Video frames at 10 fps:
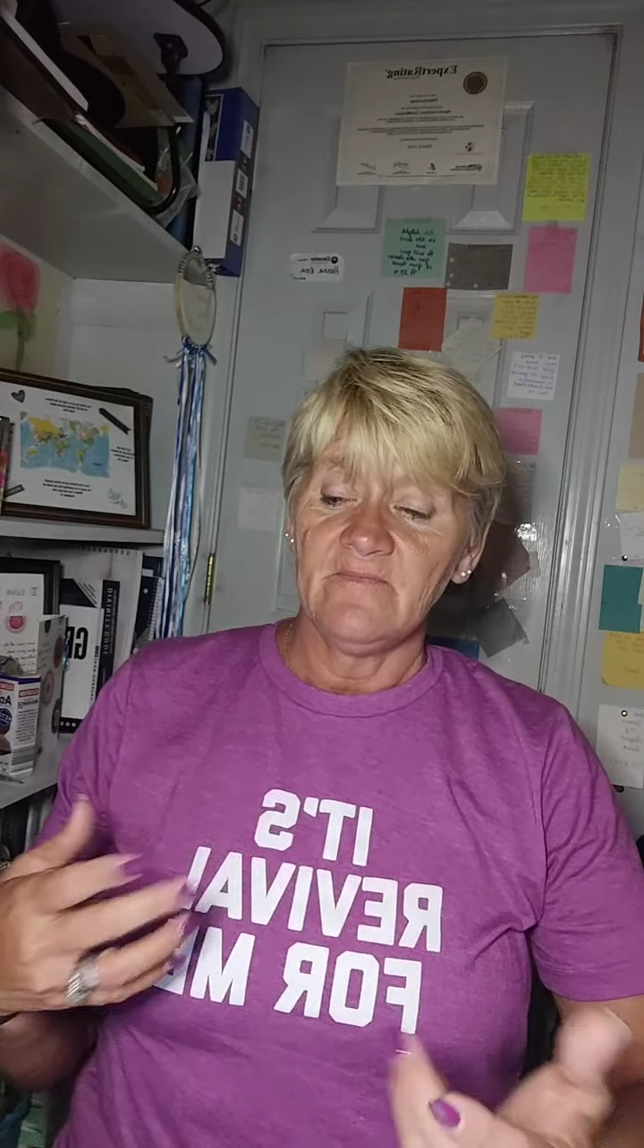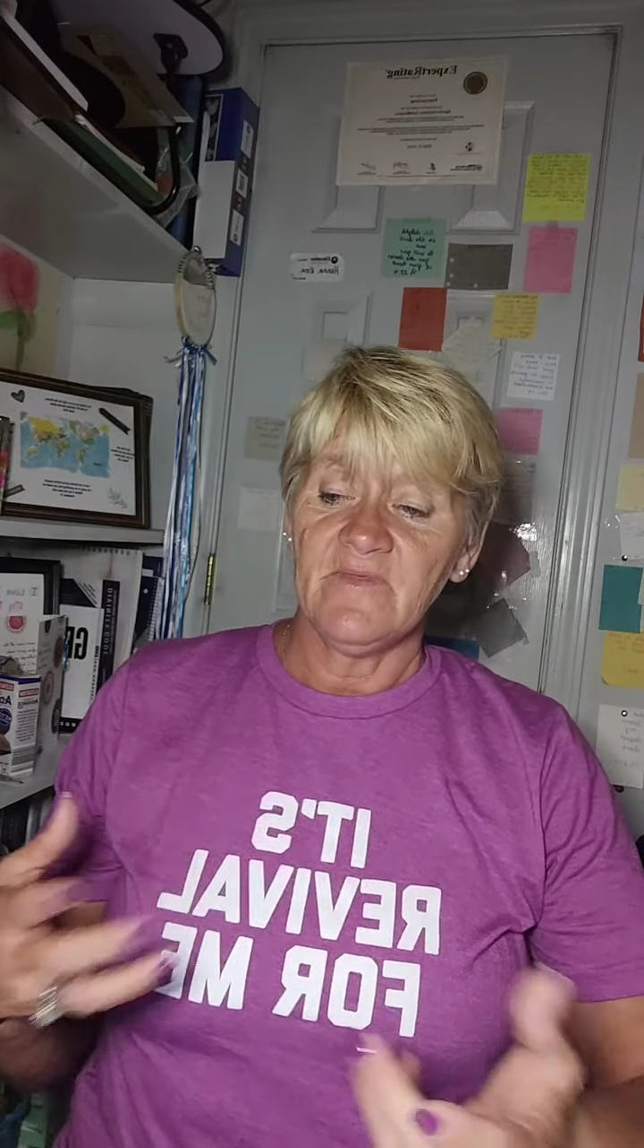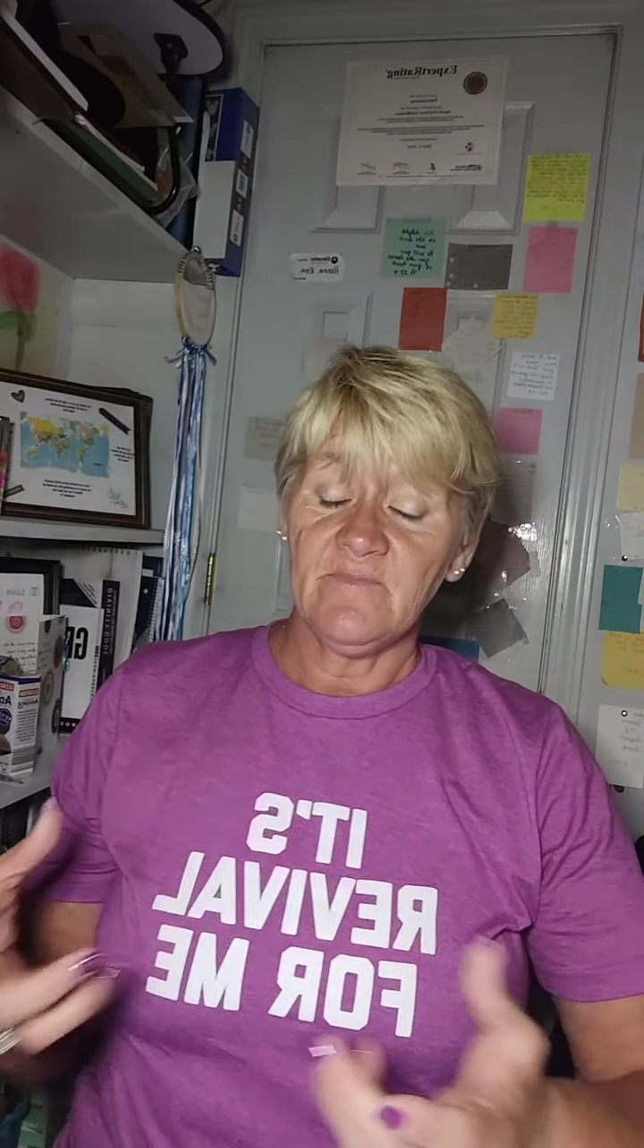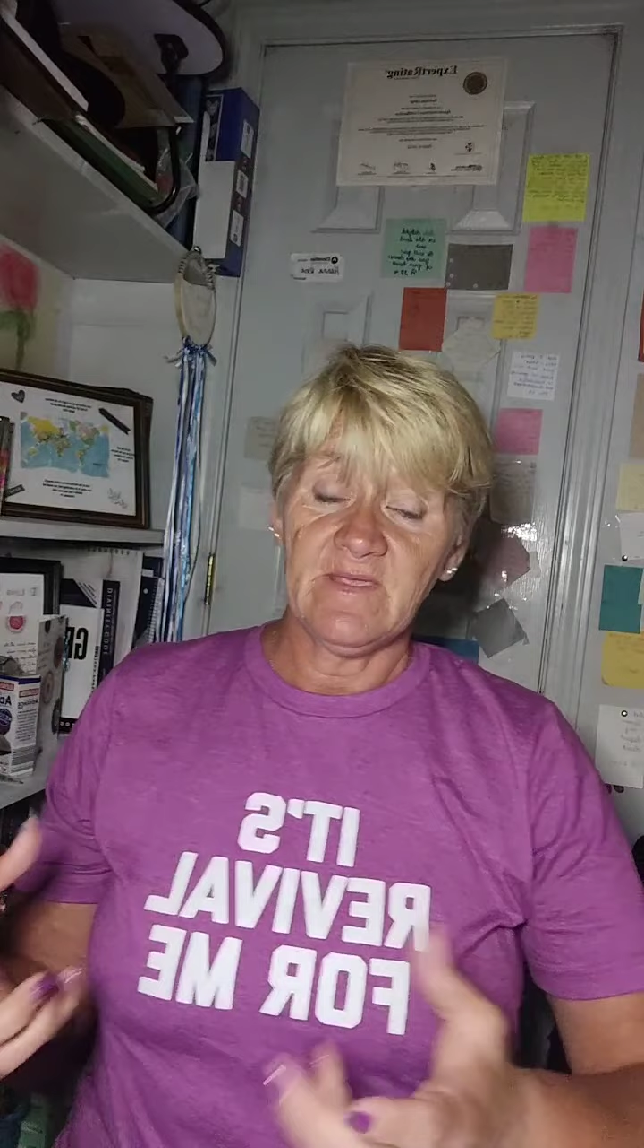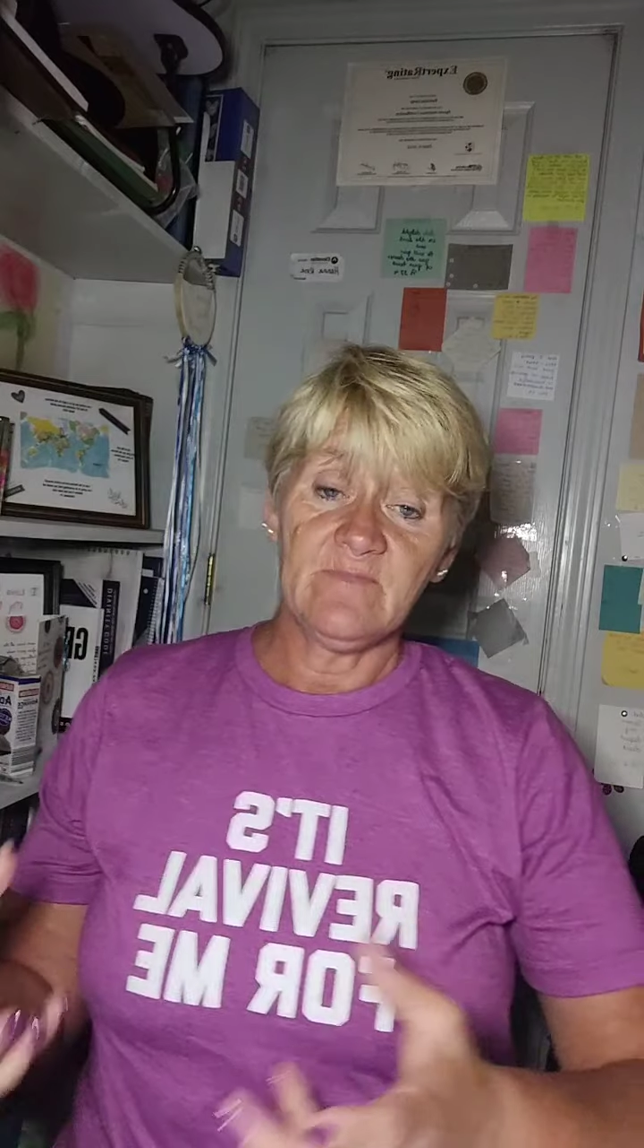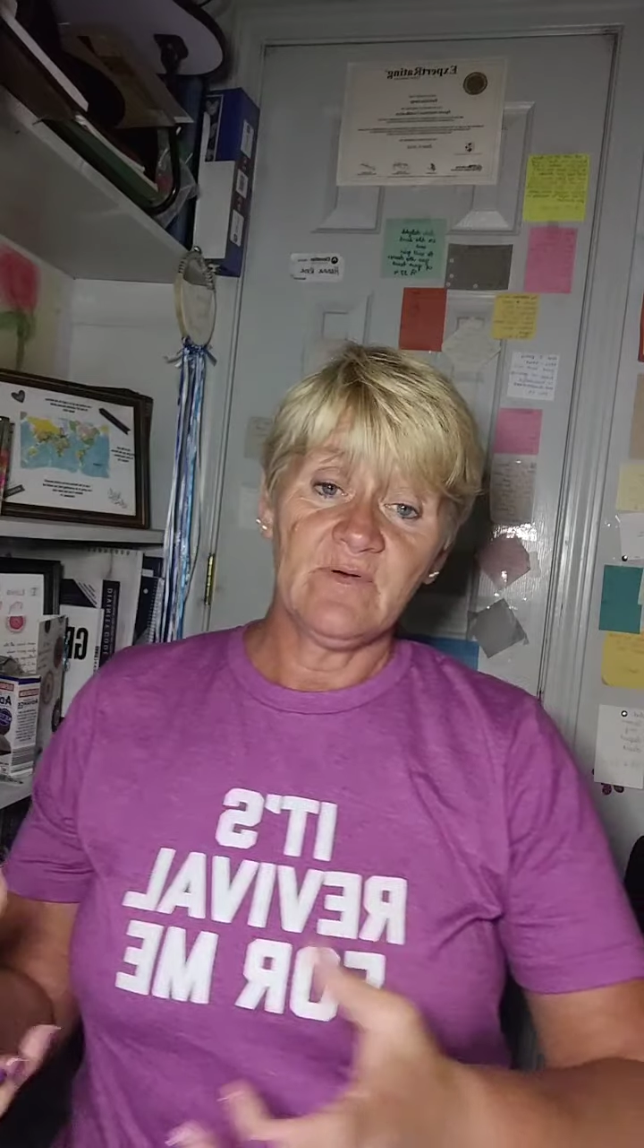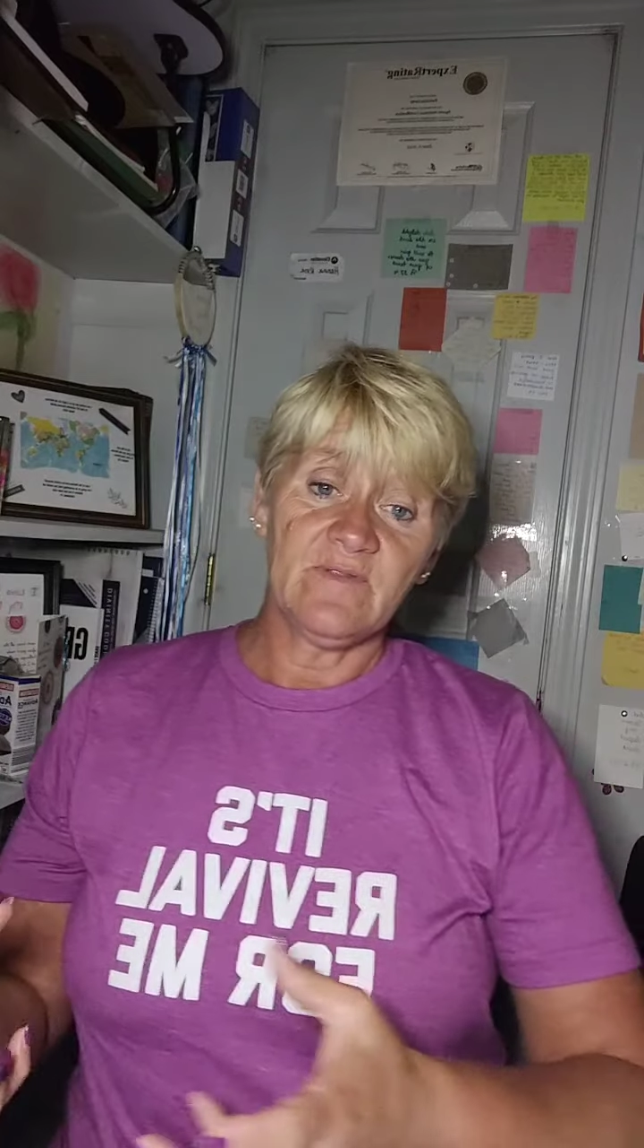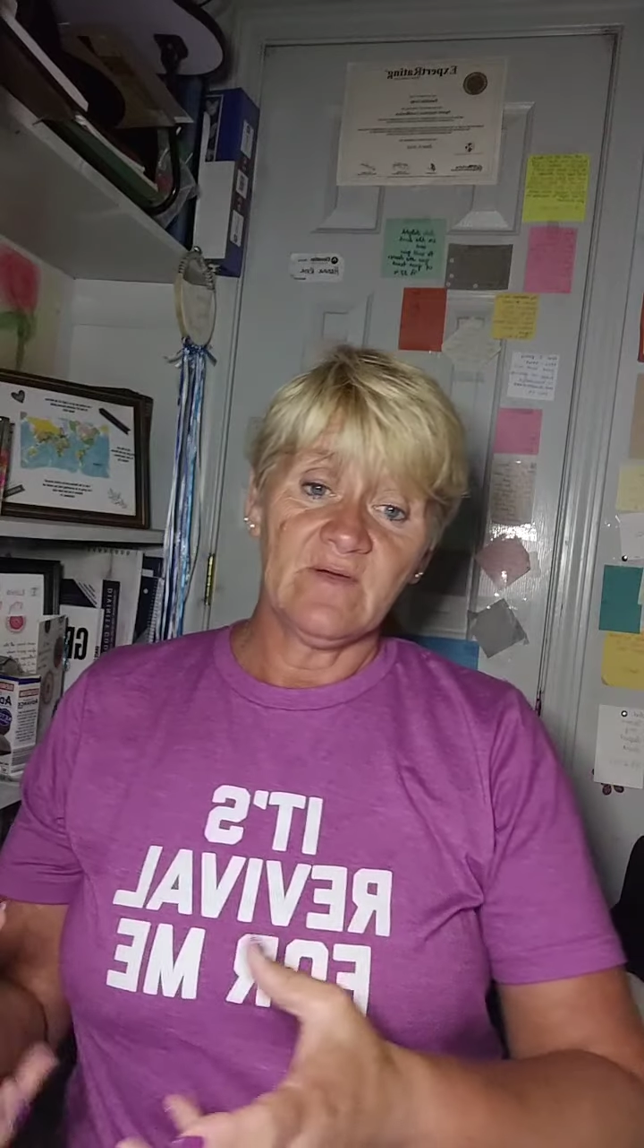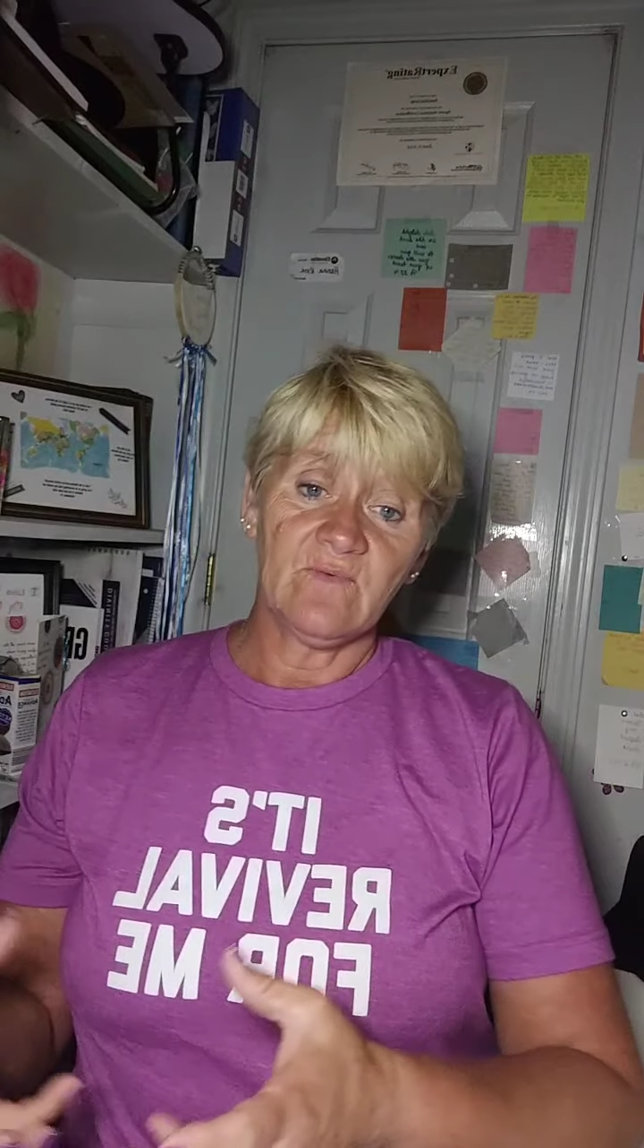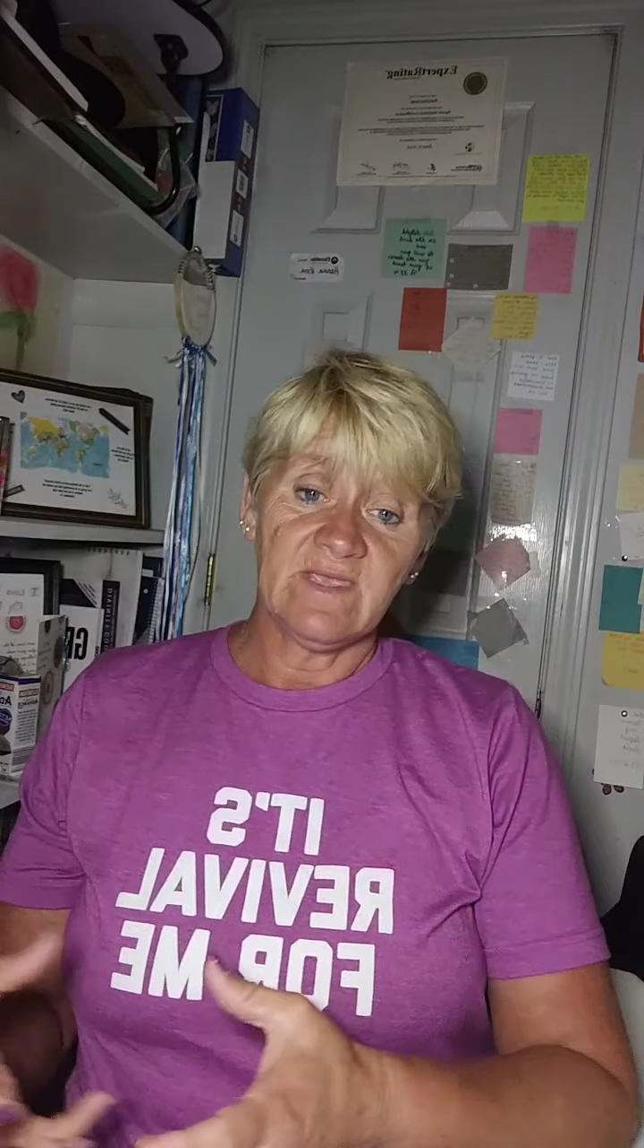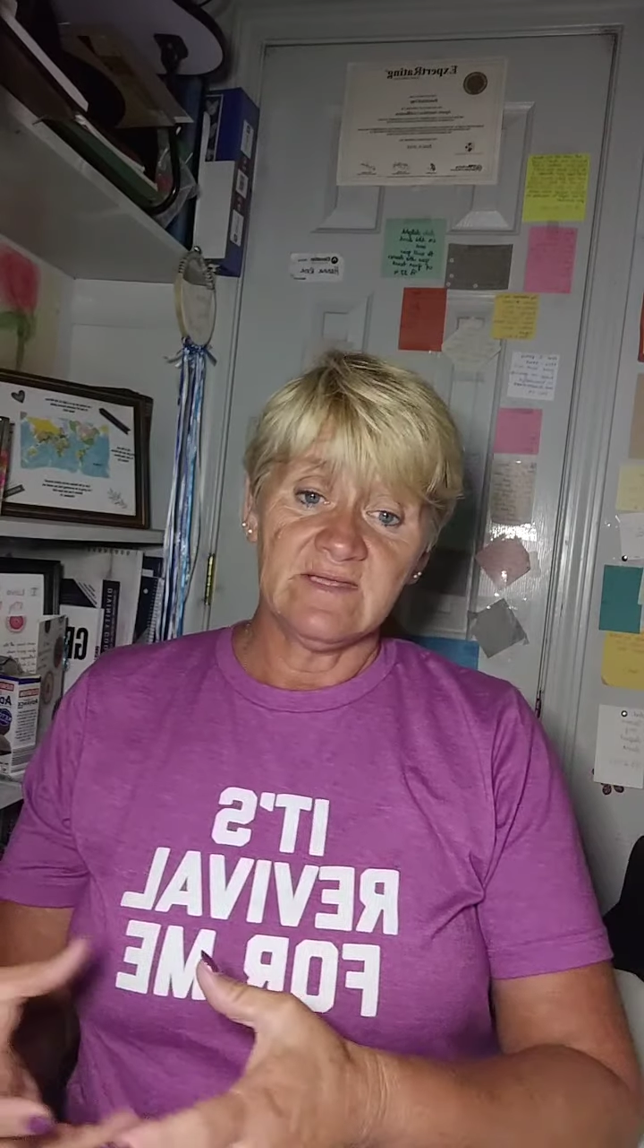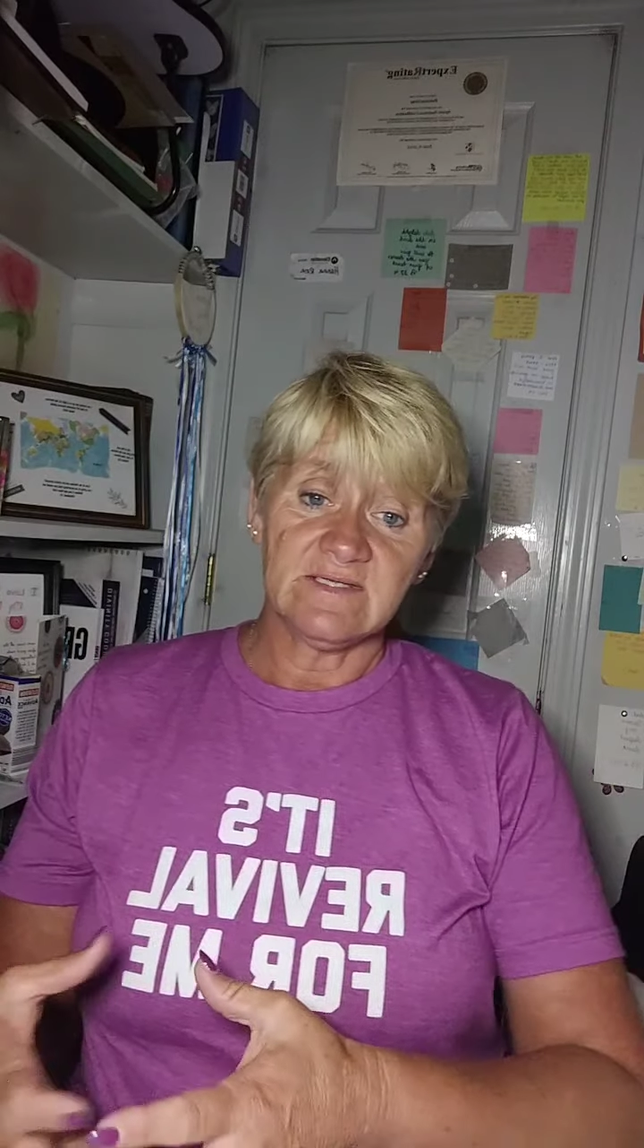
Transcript: the people that we get